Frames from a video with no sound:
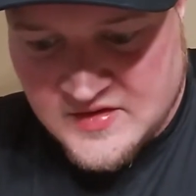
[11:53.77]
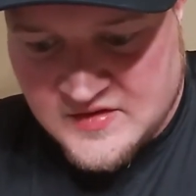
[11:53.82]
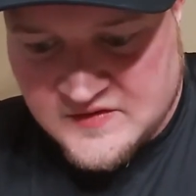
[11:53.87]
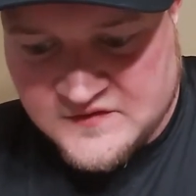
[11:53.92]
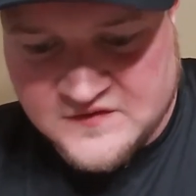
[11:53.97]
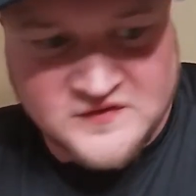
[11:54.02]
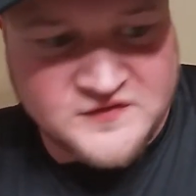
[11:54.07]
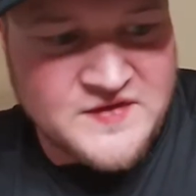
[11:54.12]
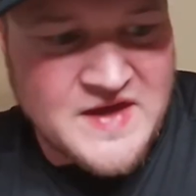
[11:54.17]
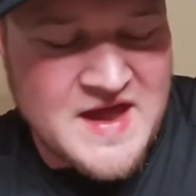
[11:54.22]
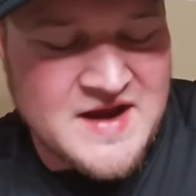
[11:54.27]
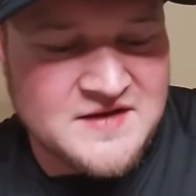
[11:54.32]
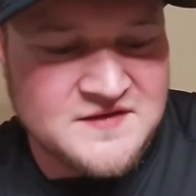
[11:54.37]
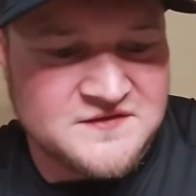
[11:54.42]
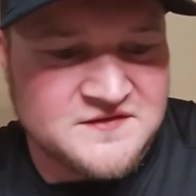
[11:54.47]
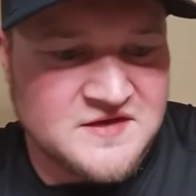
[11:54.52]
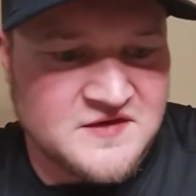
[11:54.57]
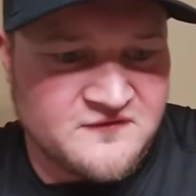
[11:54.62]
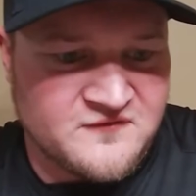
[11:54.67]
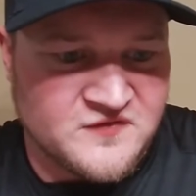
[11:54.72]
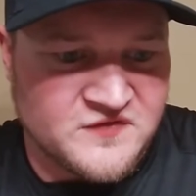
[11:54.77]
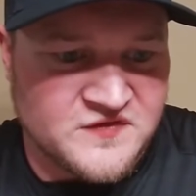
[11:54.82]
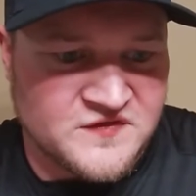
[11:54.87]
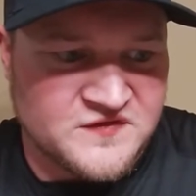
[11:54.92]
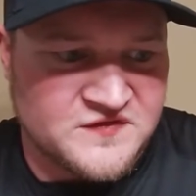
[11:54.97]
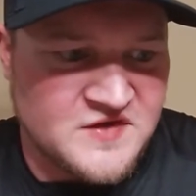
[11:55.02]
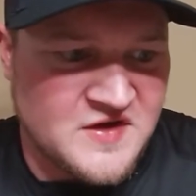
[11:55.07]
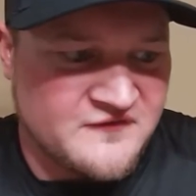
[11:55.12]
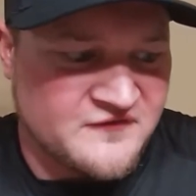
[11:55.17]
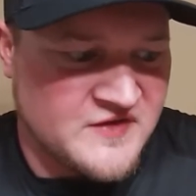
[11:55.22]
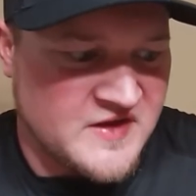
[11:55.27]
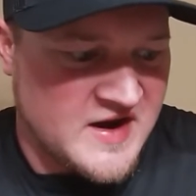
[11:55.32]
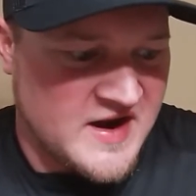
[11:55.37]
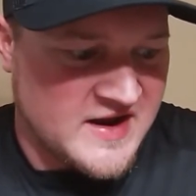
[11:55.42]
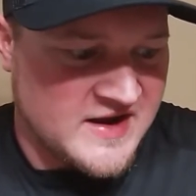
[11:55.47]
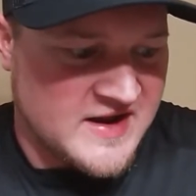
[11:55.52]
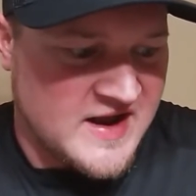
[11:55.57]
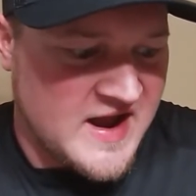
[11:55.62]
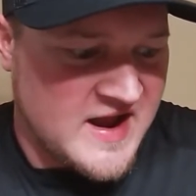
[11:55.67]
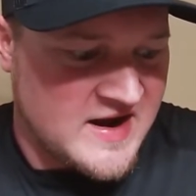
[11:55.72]
So that is it for the stuff that I
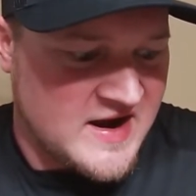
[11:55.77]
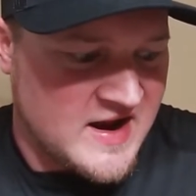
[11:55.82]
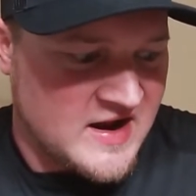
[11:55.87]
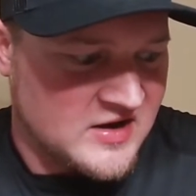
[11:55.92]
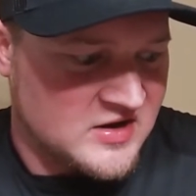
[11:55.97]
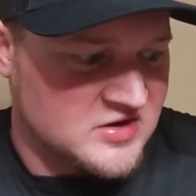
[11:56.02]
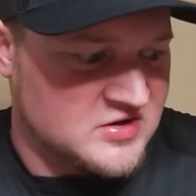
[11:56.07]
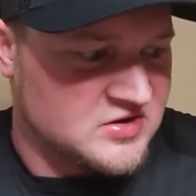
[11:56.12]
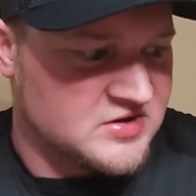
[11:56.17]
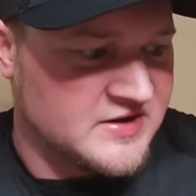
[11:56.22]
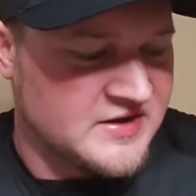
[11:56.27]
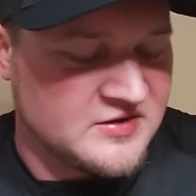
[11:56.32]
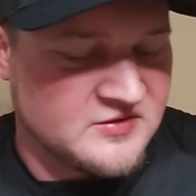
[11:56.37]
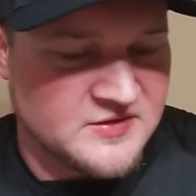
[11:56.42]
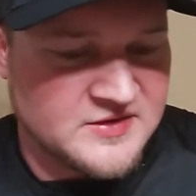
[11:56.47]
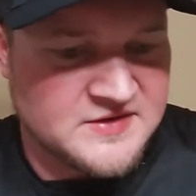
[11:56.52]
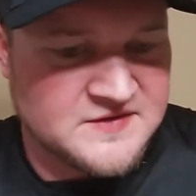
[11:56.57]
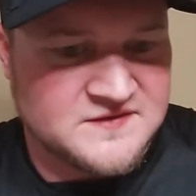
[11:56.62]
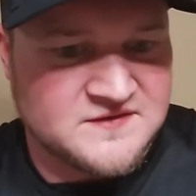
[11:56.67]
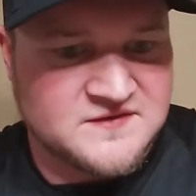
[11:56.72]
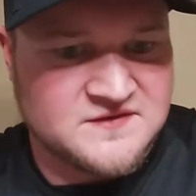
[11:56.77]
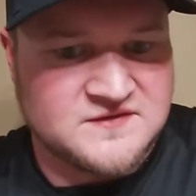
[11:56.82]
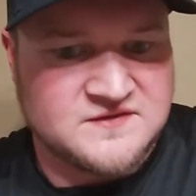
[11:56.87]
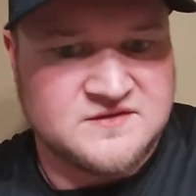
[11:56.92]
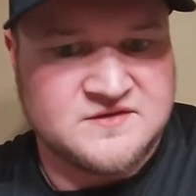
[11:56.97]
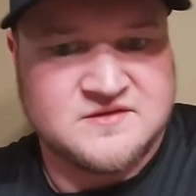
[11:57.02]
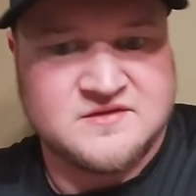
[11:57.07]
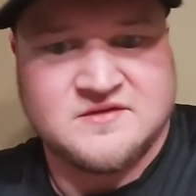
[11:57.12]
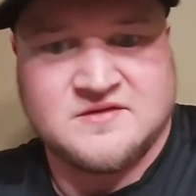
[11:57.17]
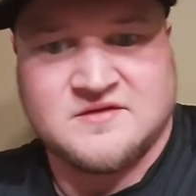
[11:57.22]
got on clearance.